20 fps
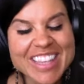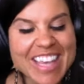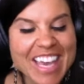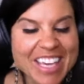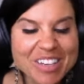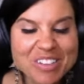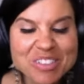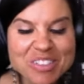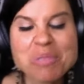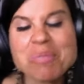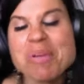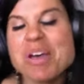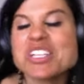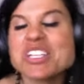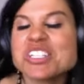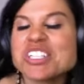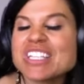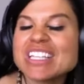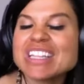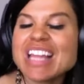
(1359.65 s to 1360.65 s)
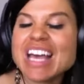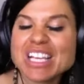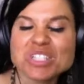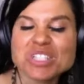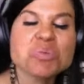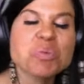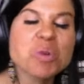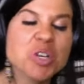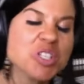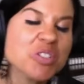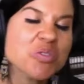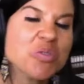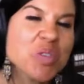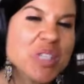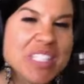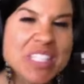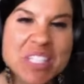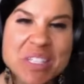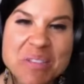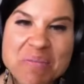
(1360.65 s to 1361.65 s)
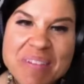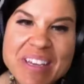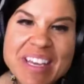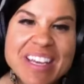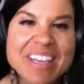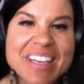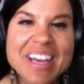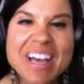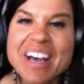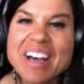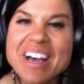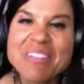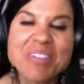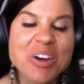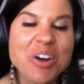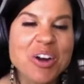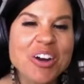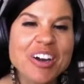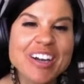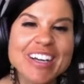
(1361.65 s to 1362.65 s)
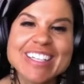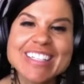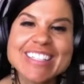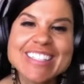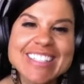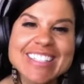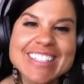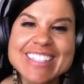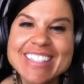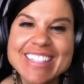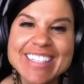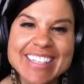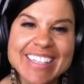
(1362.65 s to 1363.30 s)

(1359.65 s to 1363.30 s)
Thank you so much. Any last words of wisdom uh, for our audience?